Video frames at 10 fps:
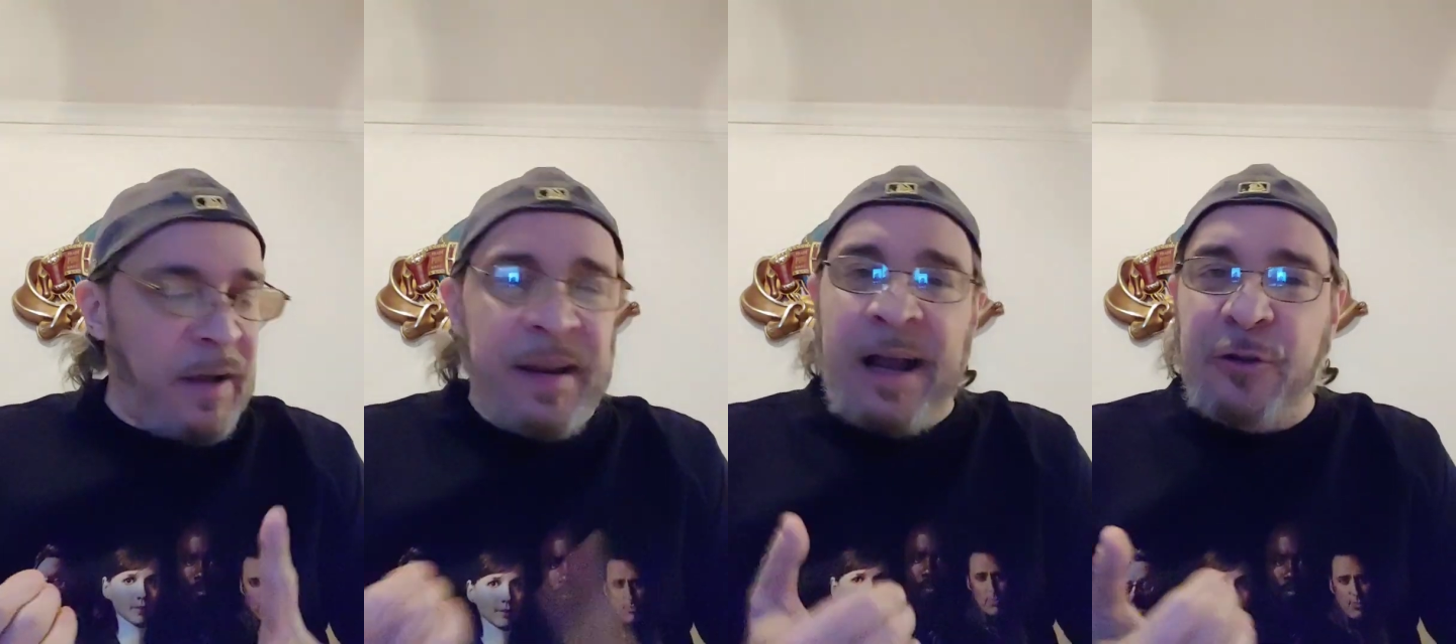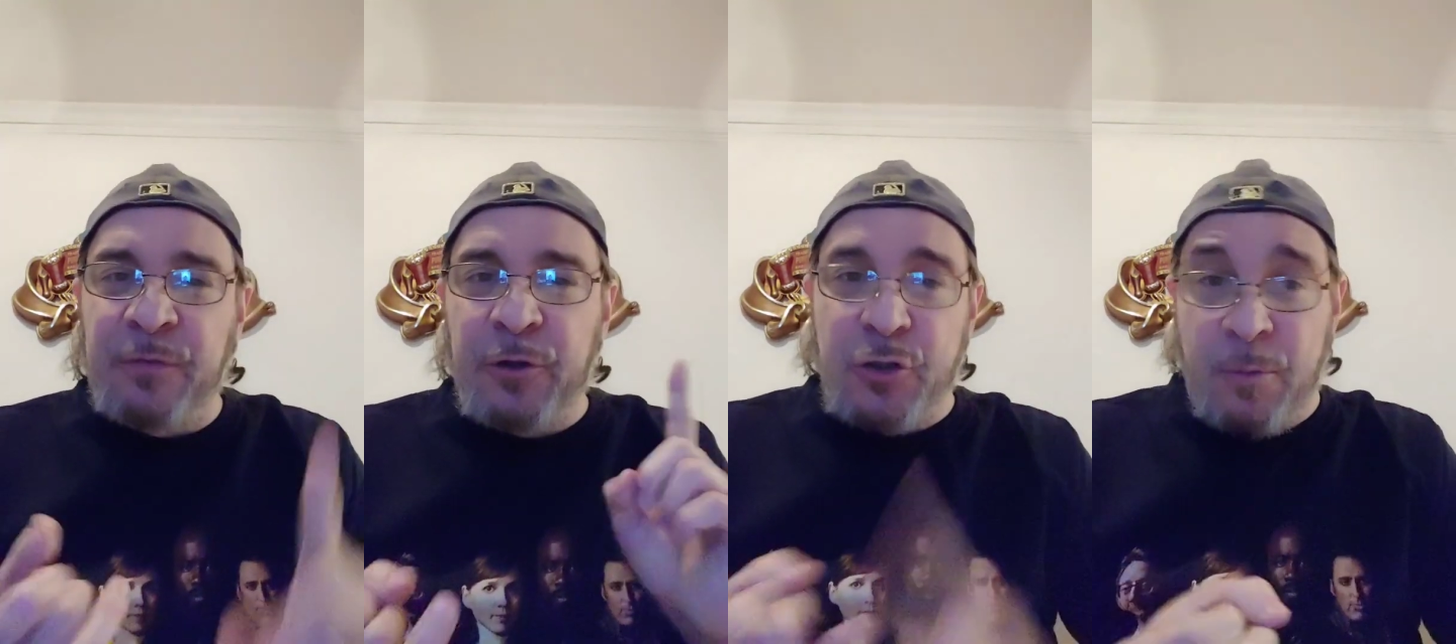
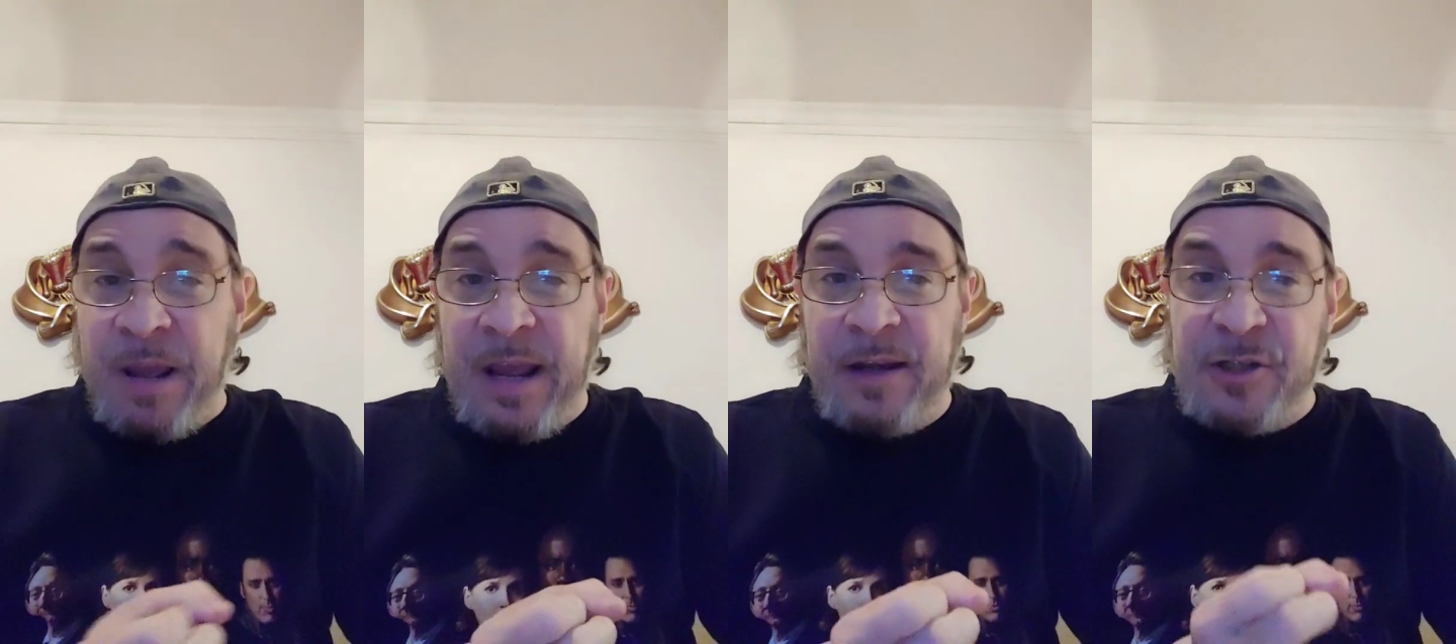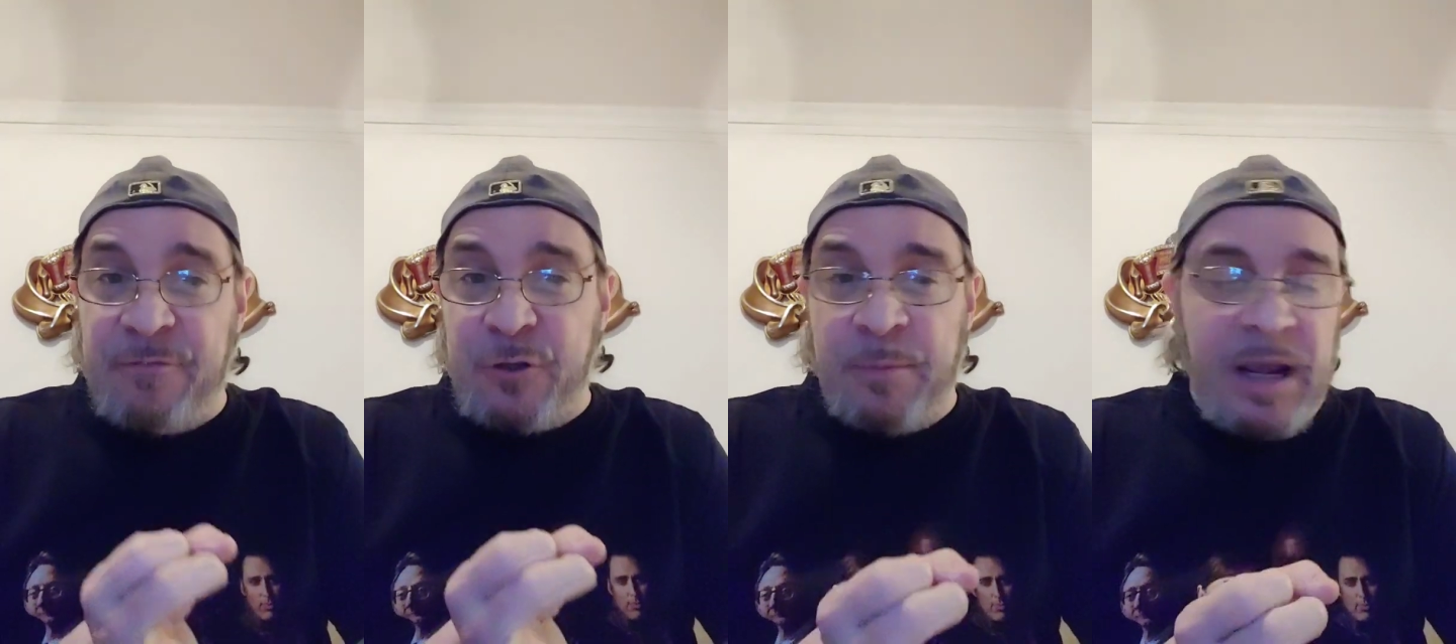Knoxville,
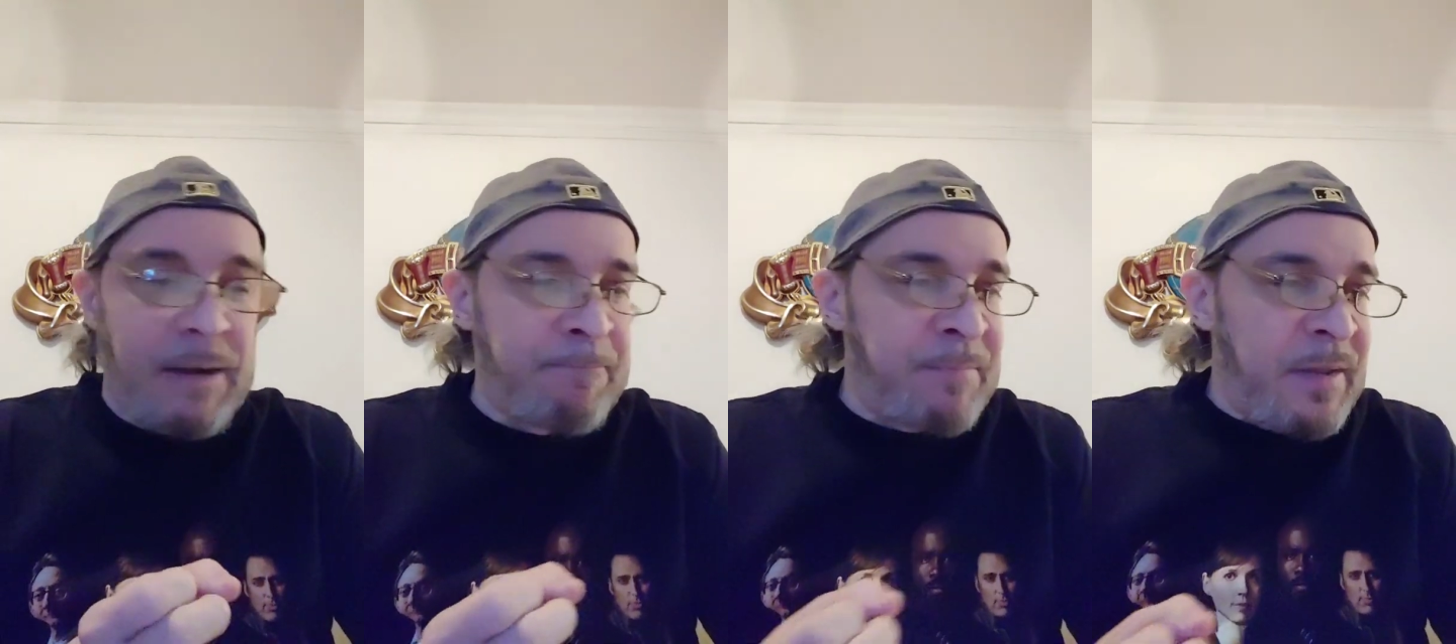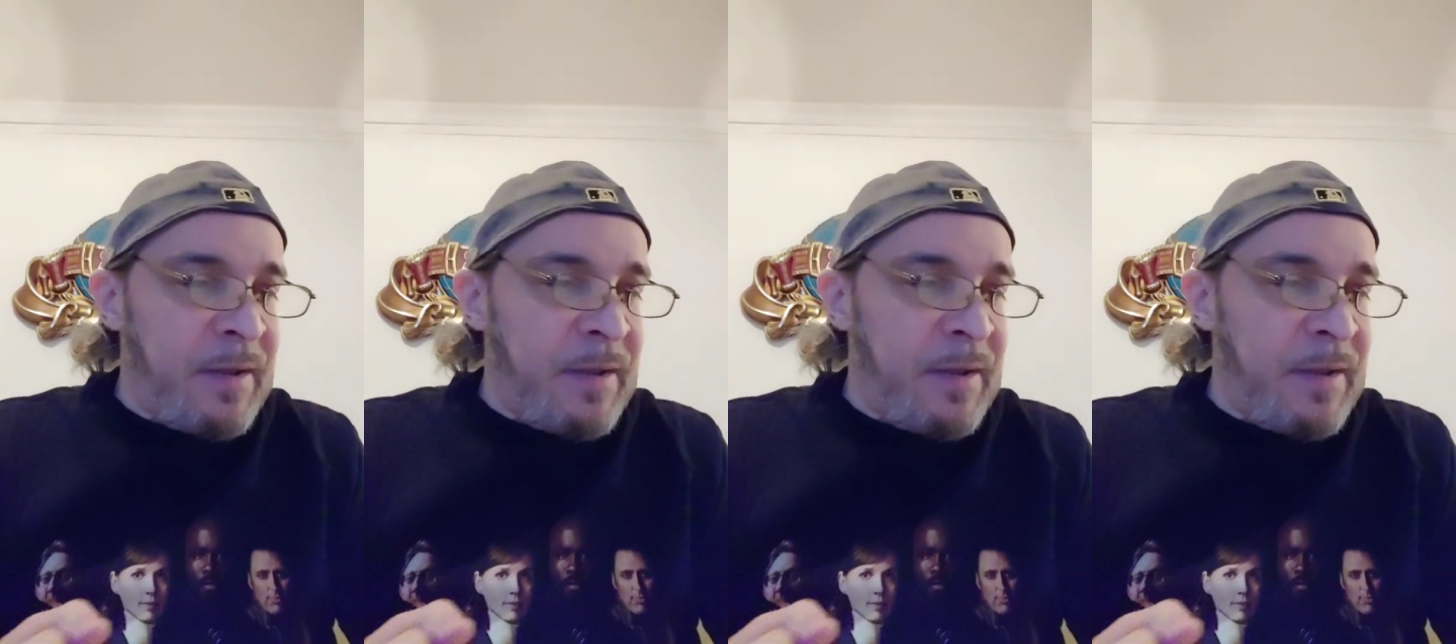Jeff Tremaine,